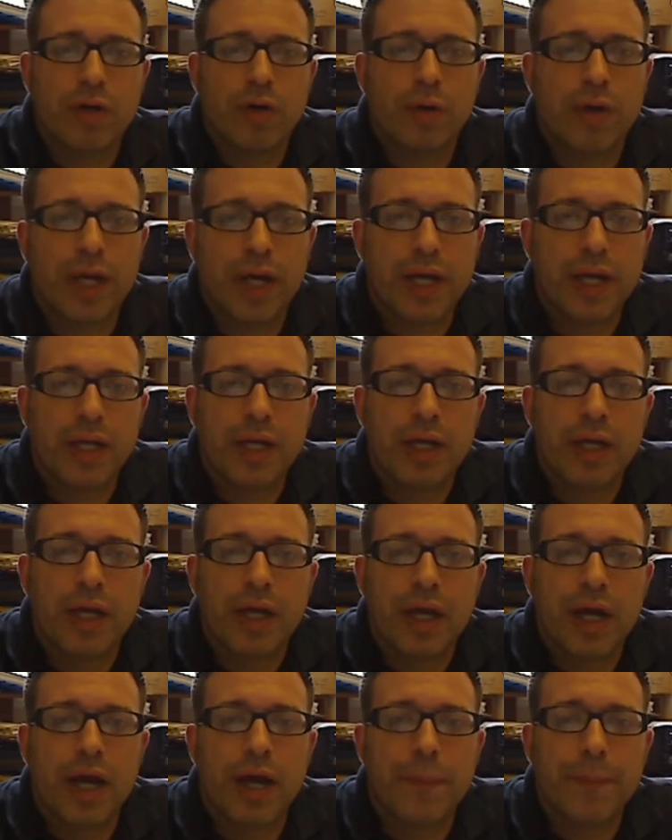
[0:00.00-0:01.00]
Okay?
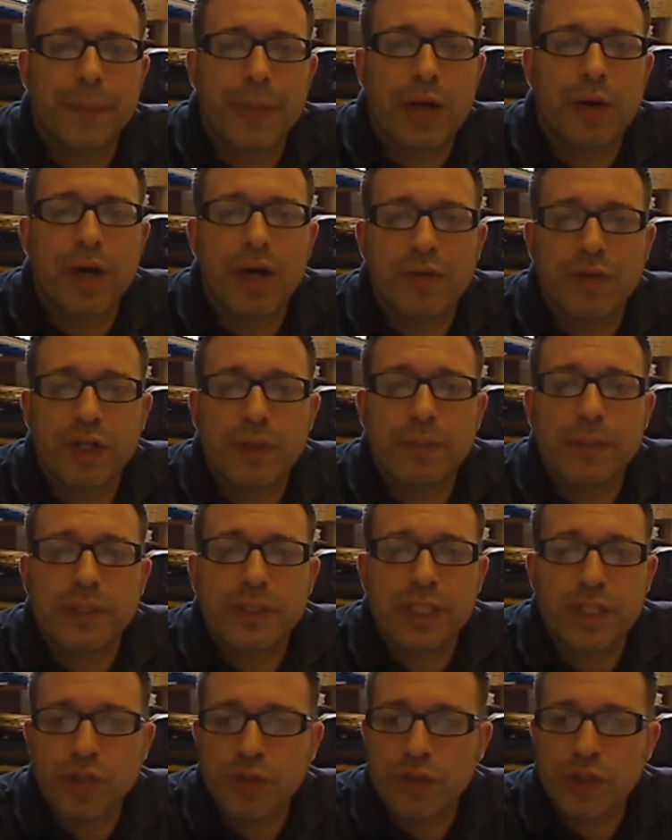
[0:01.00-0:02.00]
However, the
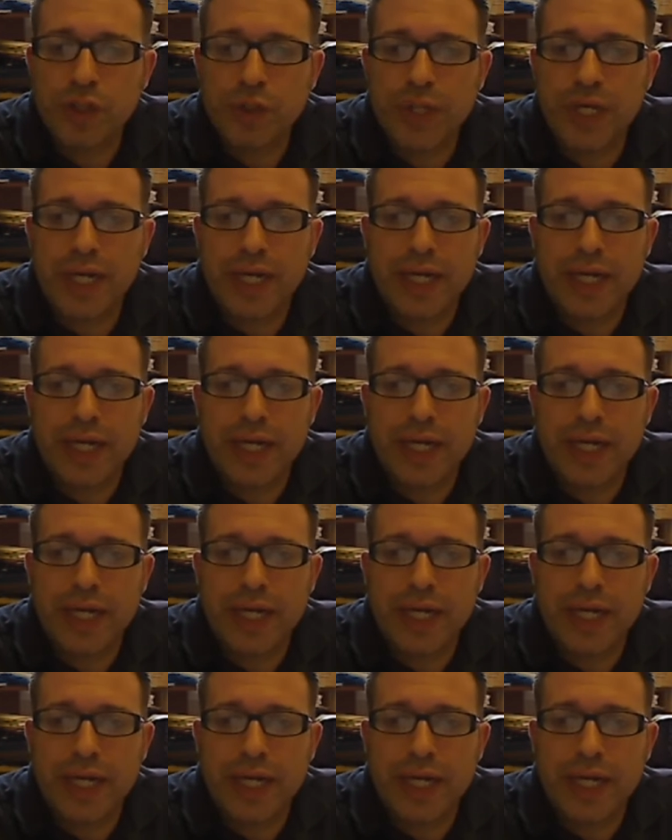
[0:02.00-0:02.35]
procedure for doing